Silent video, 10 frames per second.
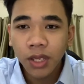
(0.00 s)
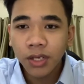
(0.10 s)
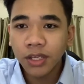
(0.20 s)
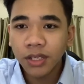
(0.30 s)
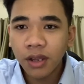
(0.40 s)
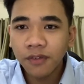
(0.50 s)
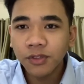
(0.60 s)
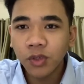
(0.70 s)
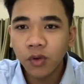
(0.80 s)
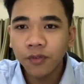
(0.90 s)
The
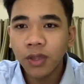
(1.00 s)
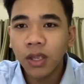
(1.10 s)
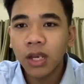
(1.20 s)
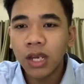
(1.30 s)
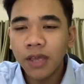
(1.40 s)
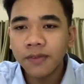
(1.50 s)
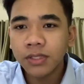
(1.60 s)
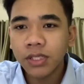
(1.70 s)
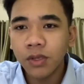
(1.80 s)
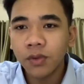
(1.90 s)
graph shows left
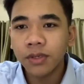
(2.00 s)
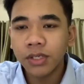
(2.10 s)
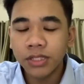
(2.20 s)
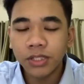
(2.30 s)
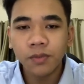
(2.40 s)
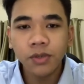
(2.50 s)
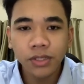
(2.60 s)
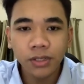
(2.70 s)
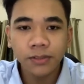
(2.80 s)
skewed distribution.